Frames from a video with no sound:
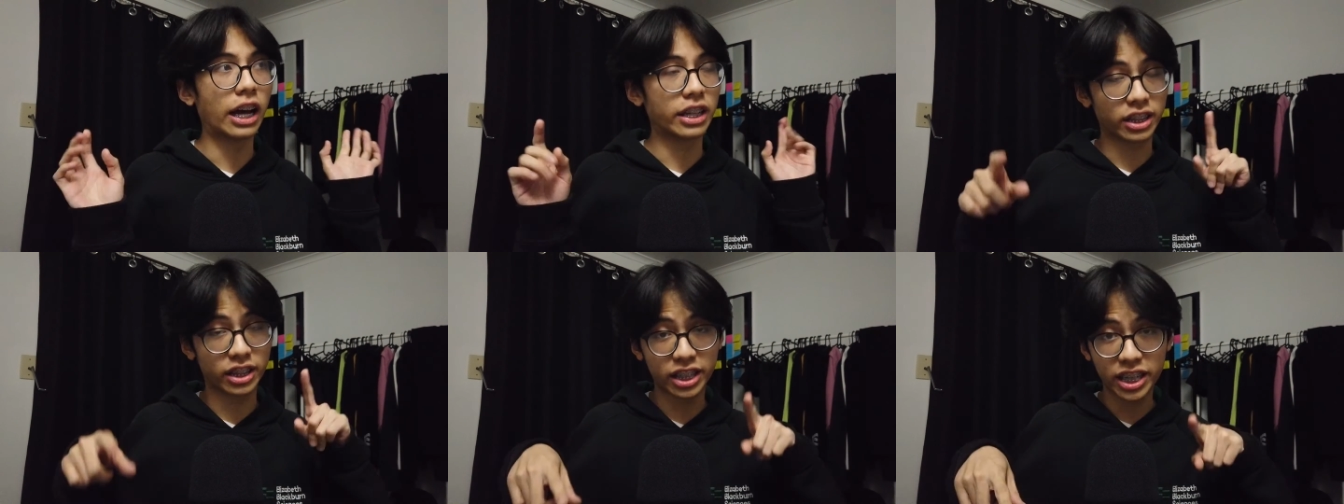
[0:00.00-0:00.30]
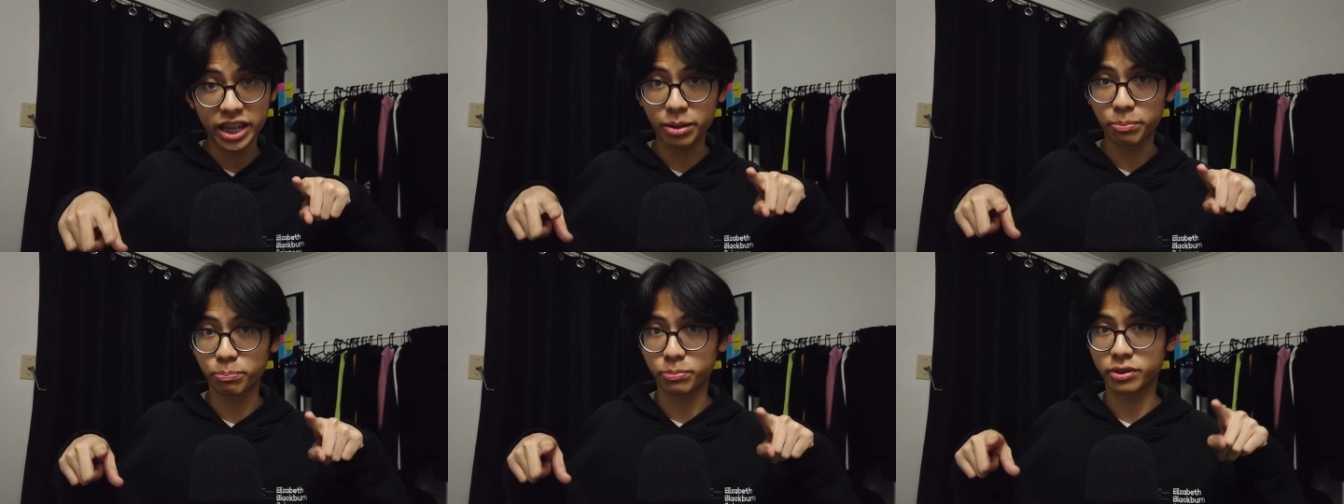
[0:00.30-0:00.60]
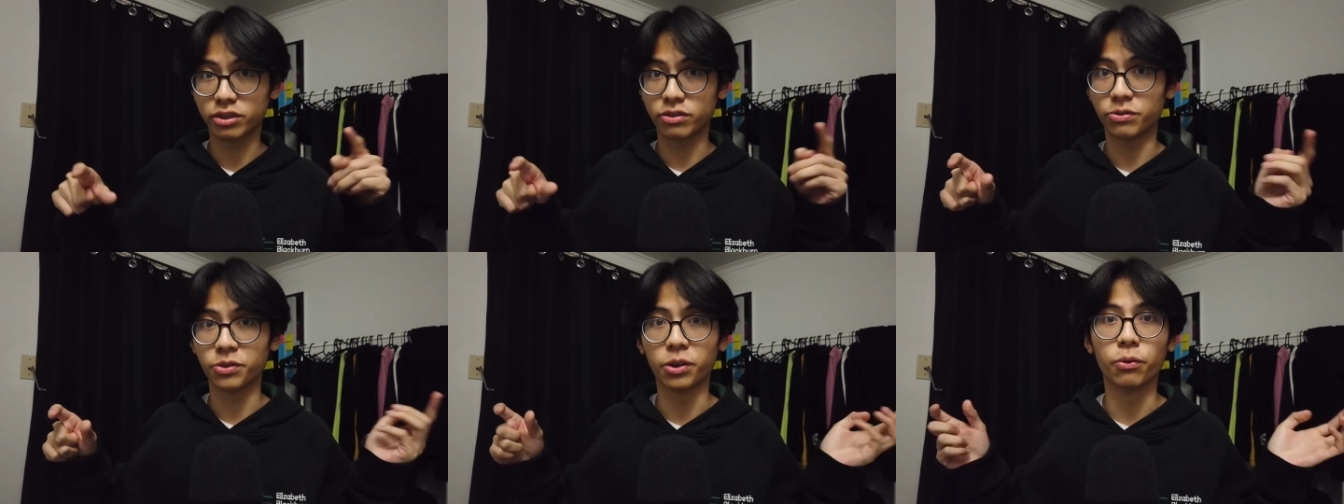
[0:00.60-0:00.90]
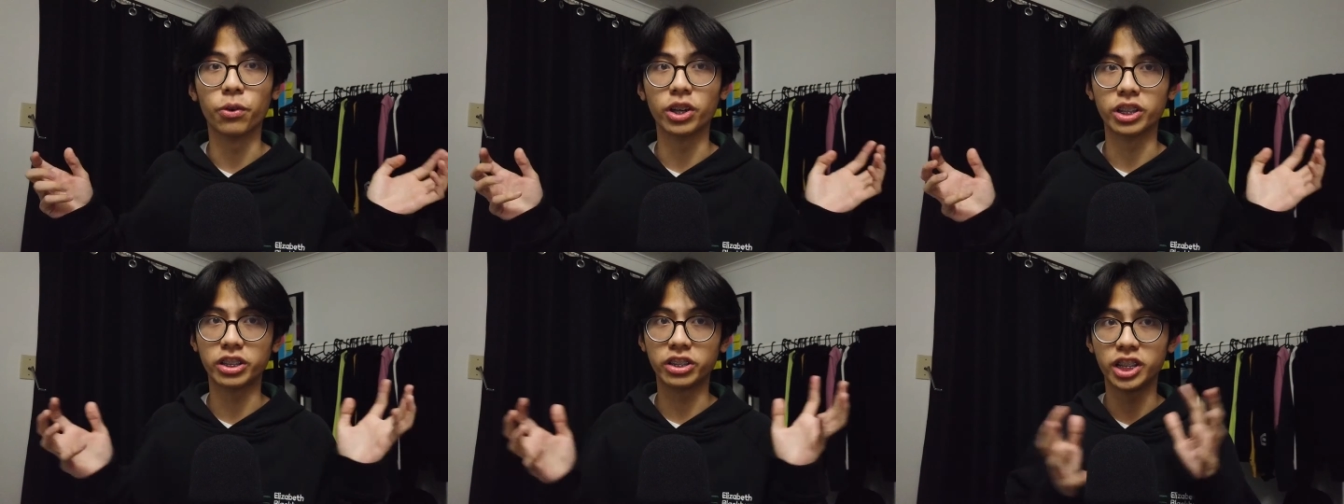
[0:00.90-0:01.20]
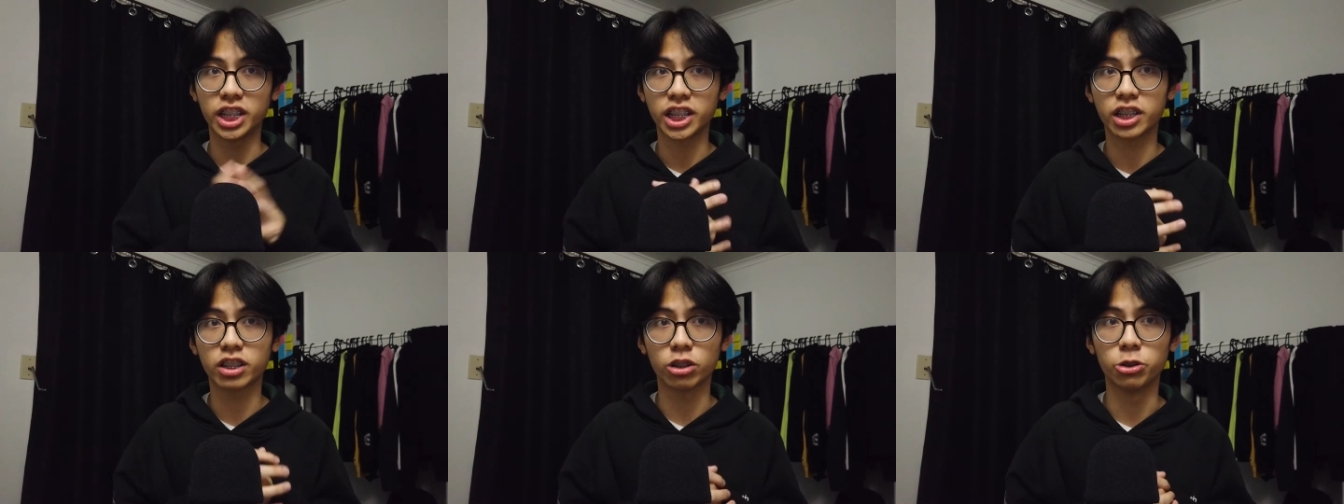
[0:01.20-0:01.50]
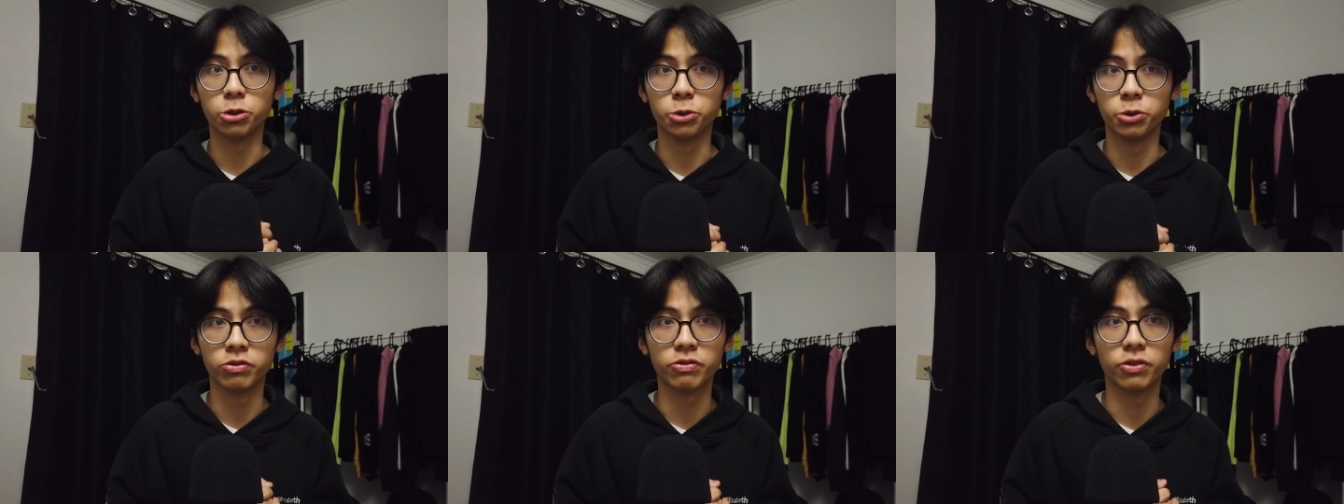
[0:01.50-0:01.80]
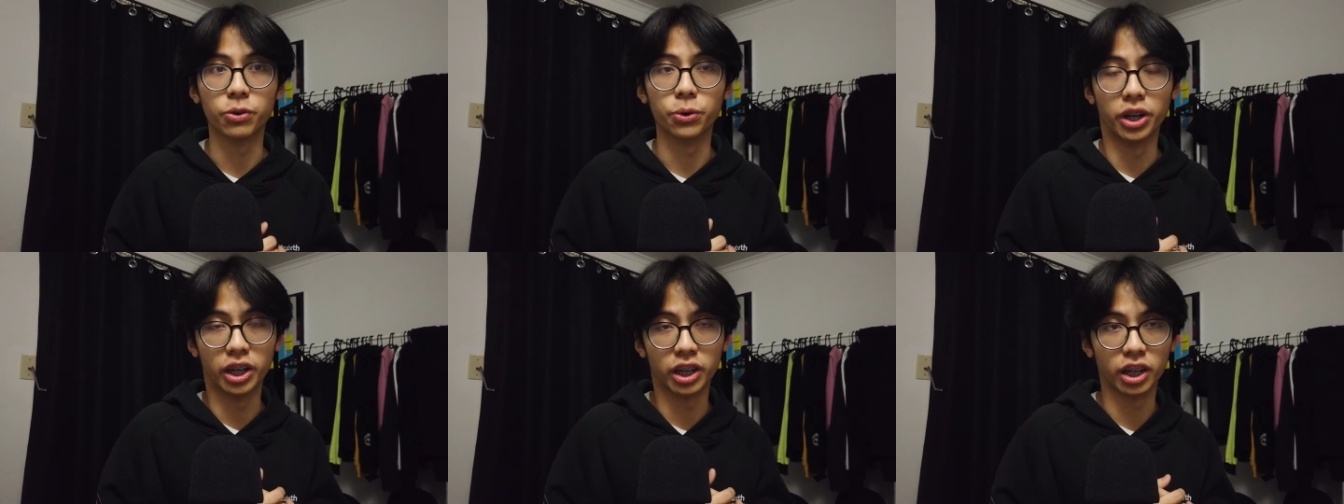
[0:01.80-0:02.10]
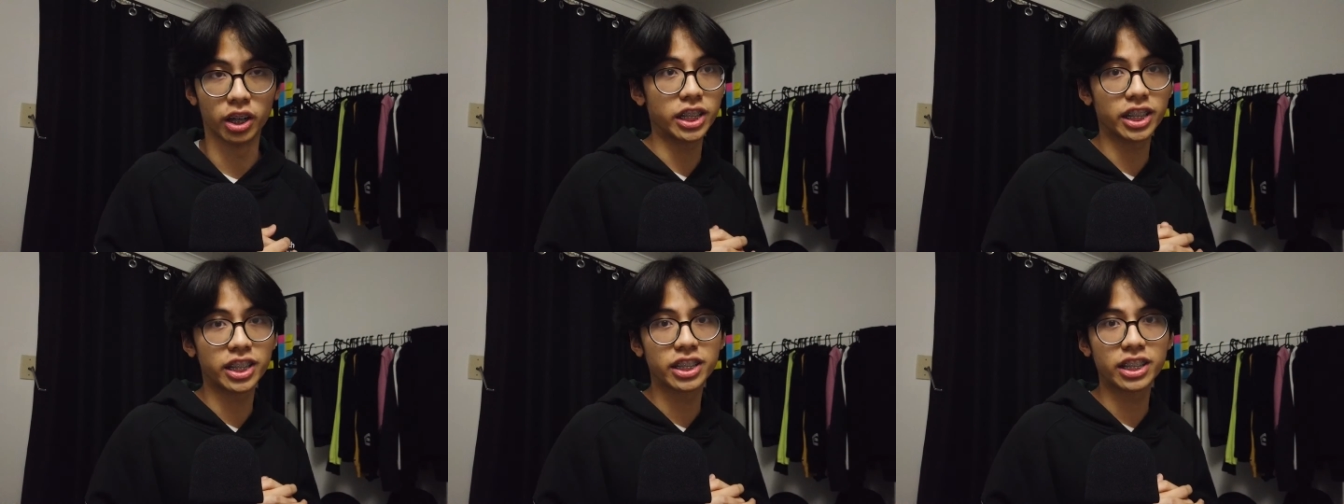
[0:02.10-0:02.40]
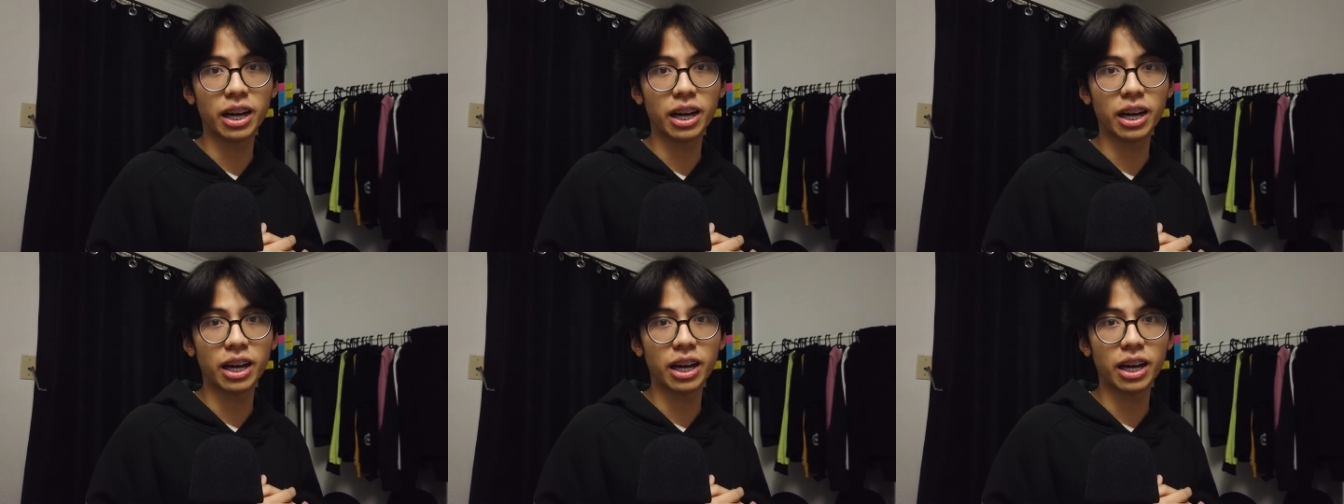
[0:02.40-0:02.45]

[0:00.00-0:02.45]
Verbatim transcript: and tips for what you need to do for the